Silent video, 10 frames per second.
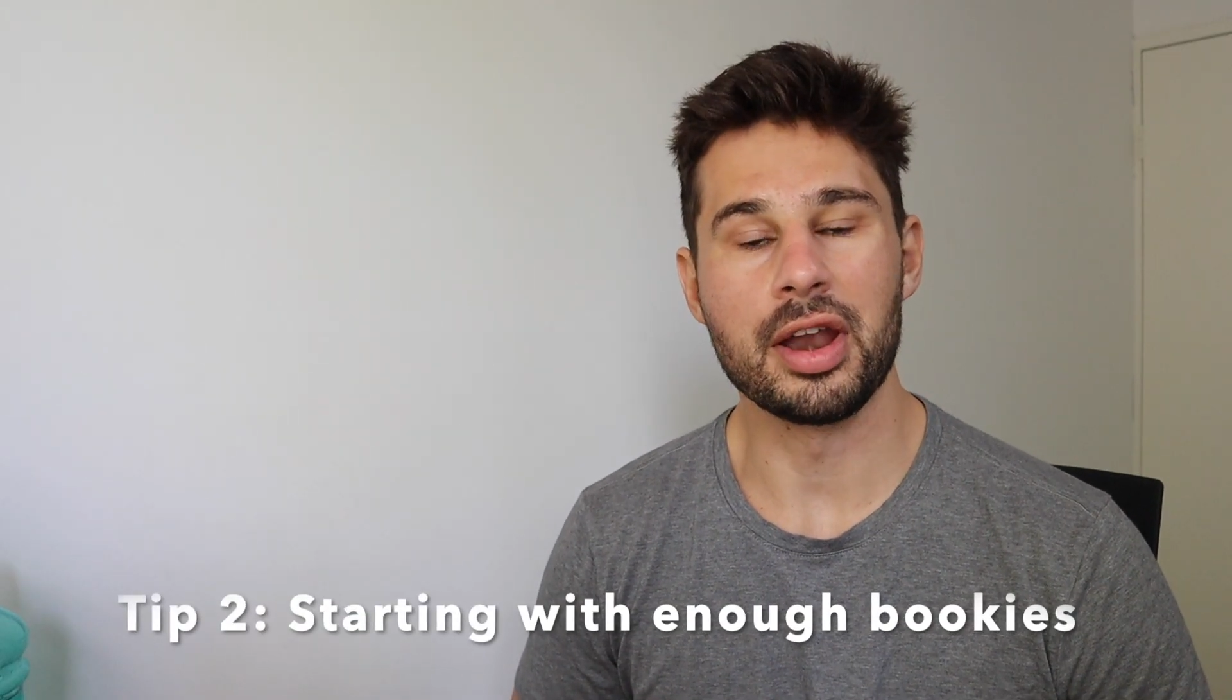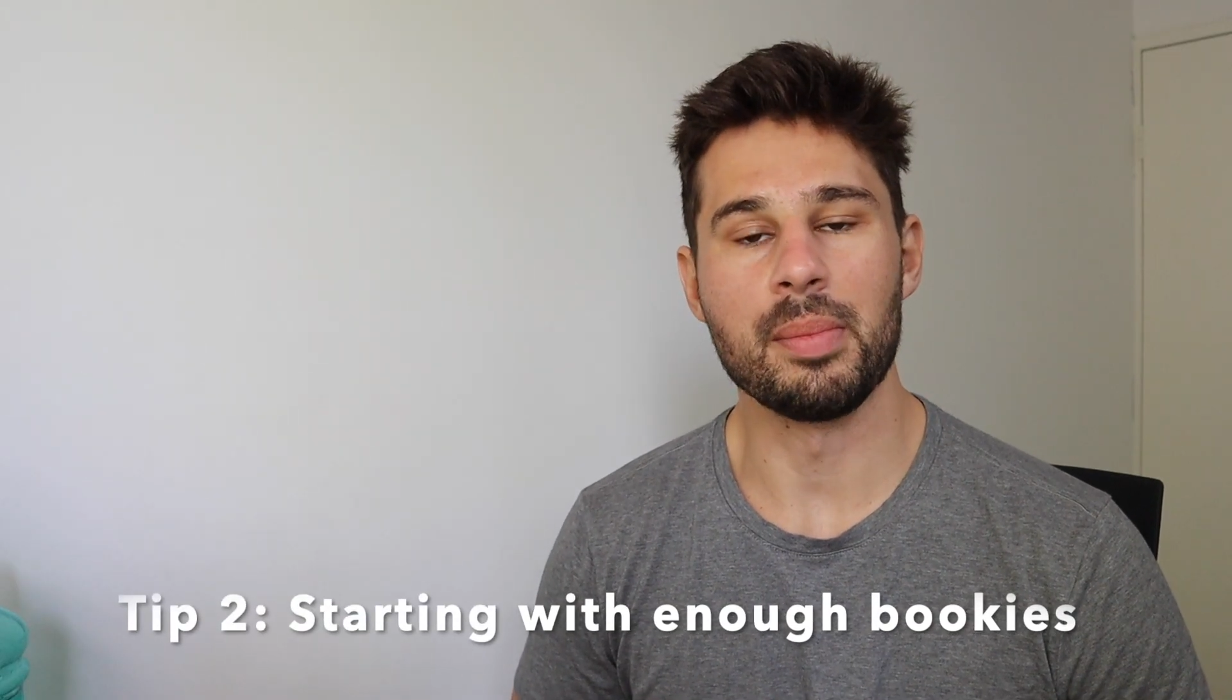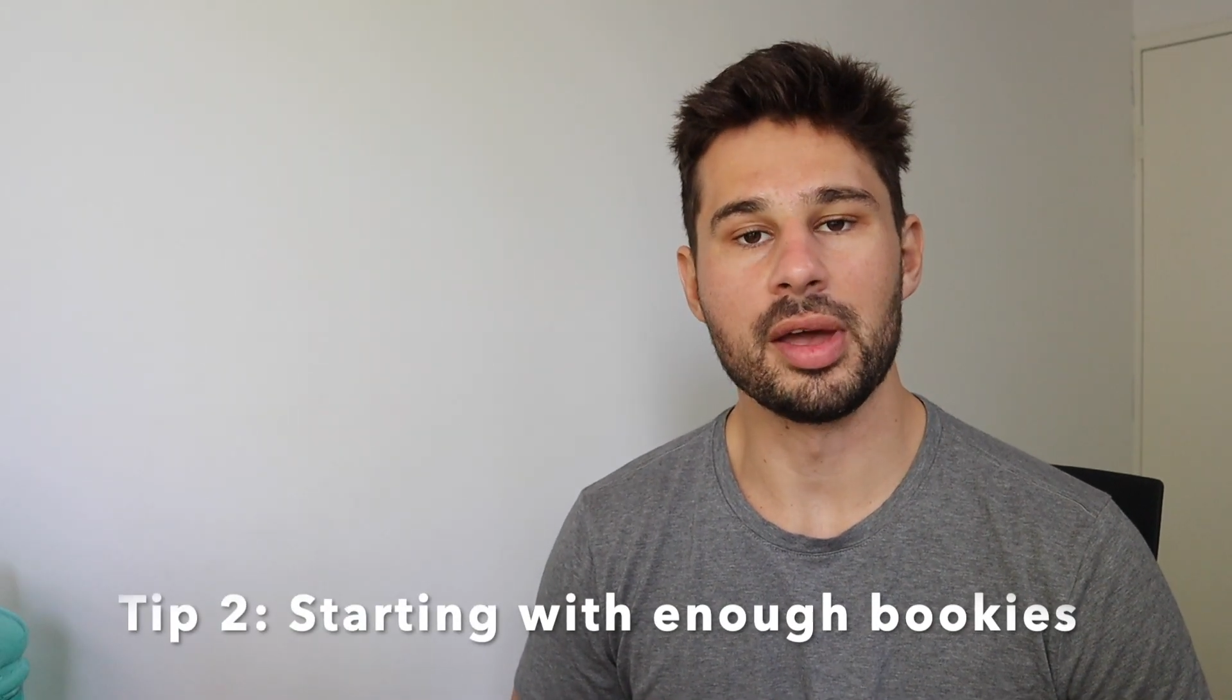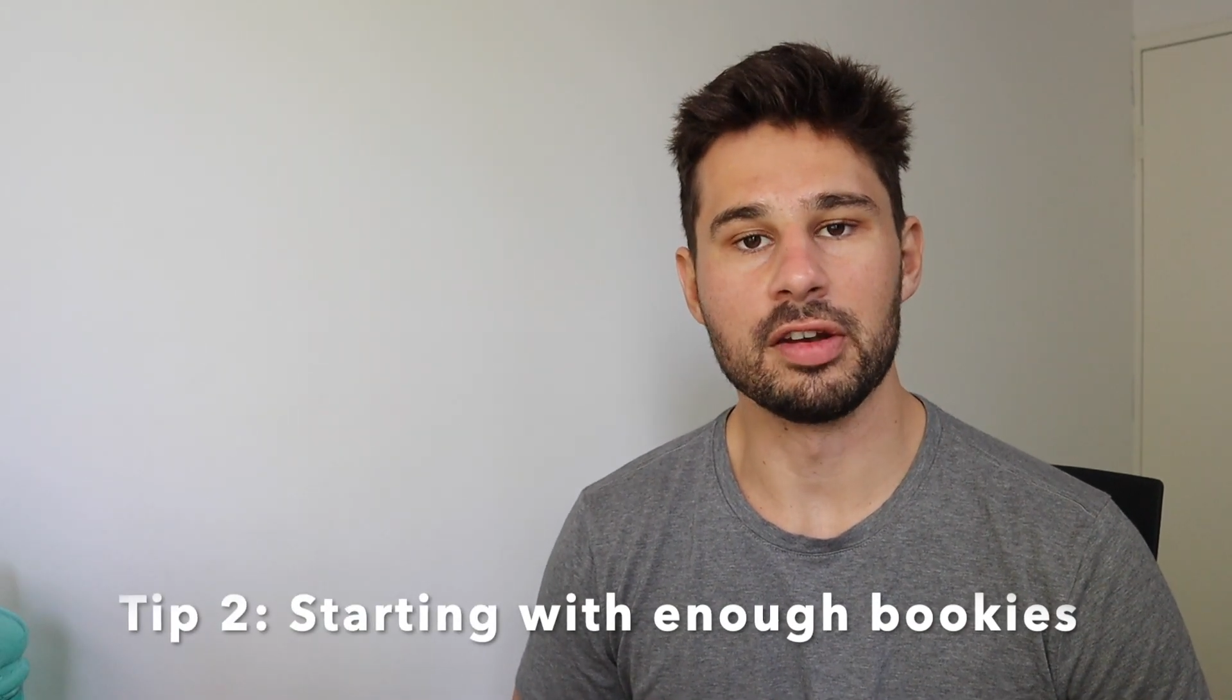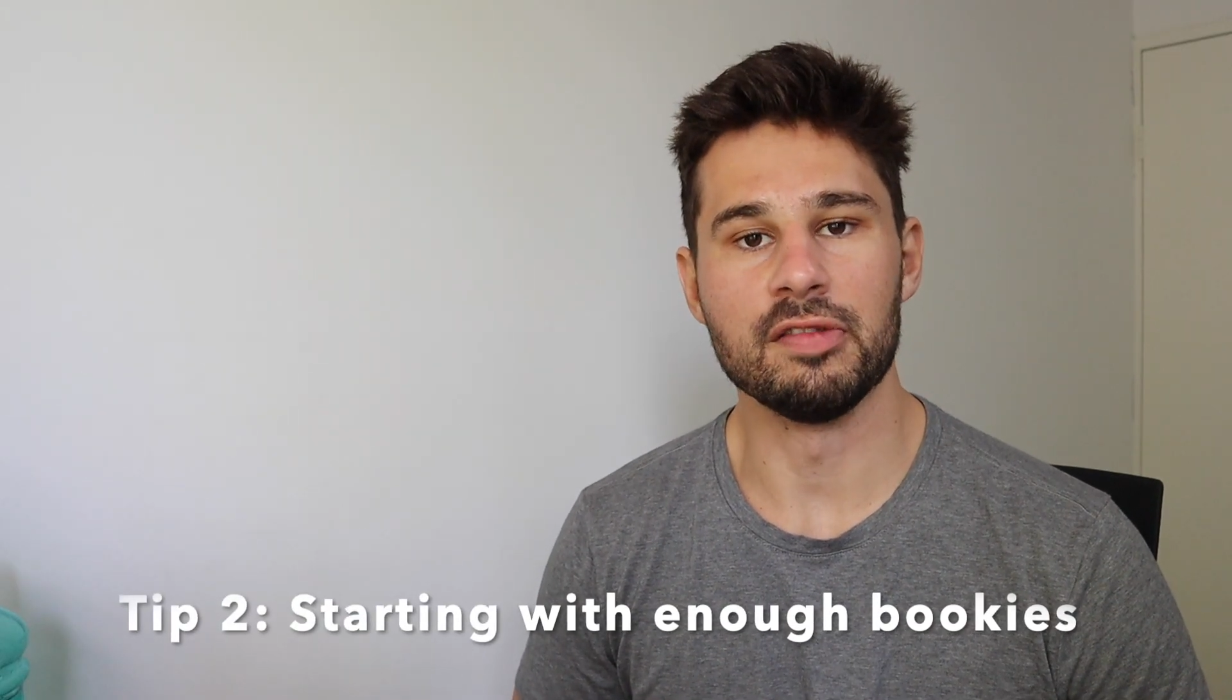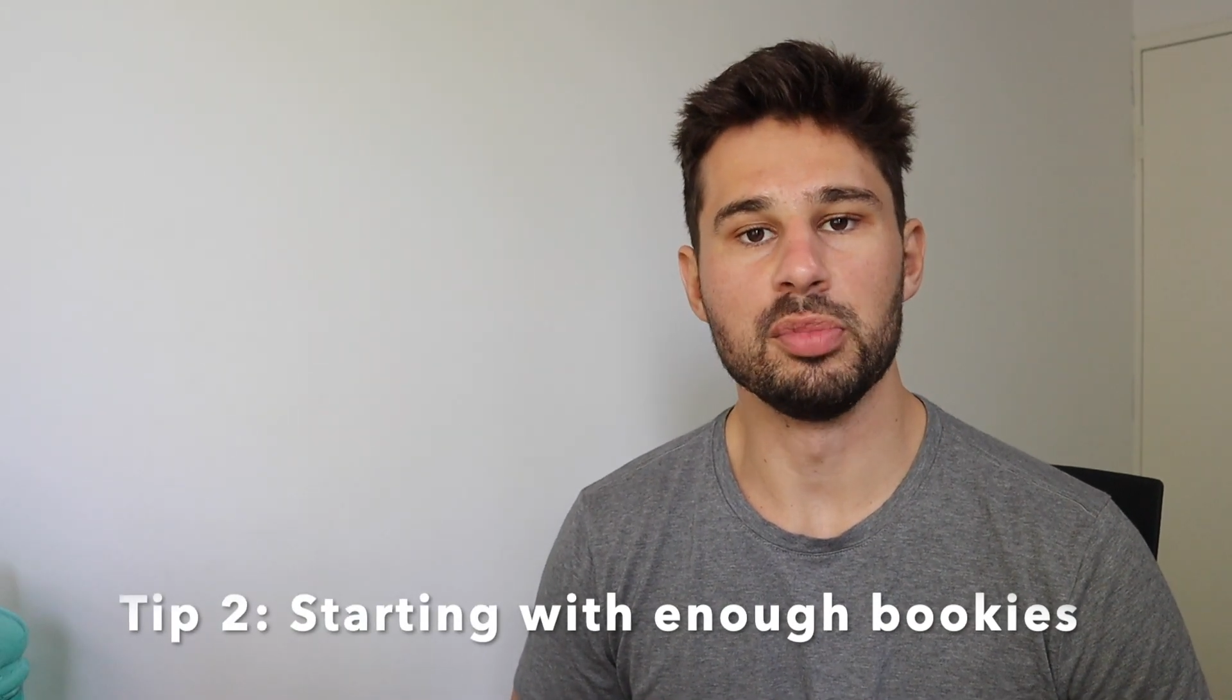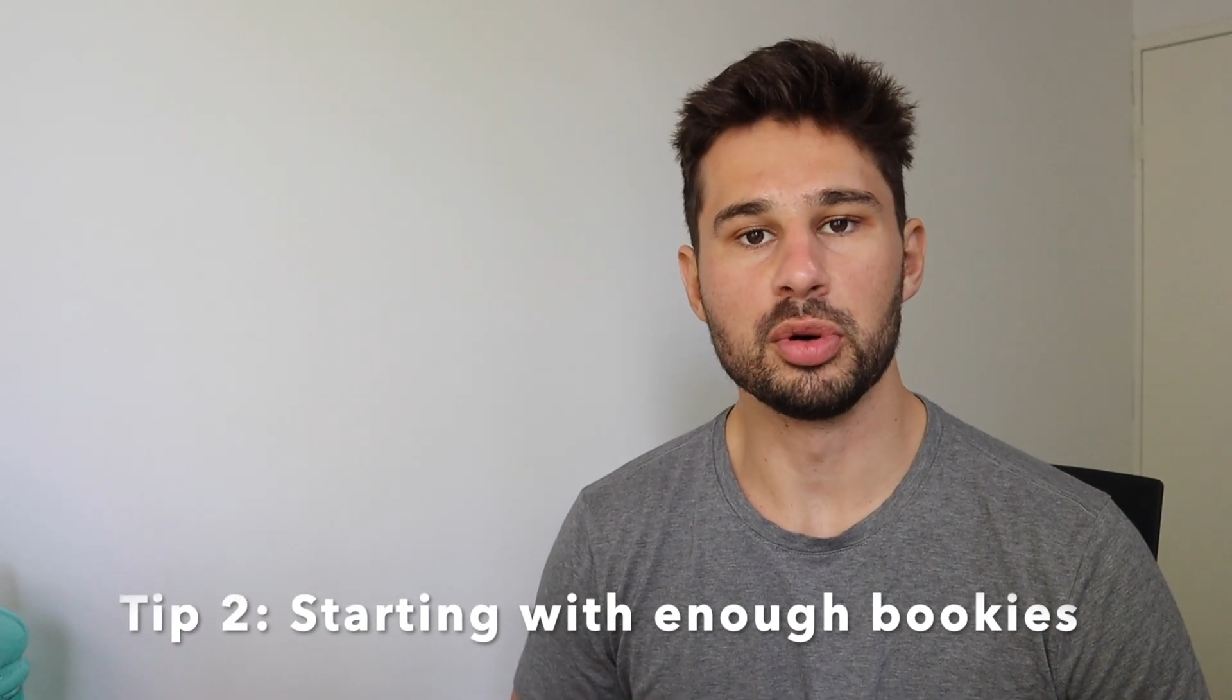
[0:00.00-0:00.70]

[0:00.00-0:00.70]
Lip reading: amount of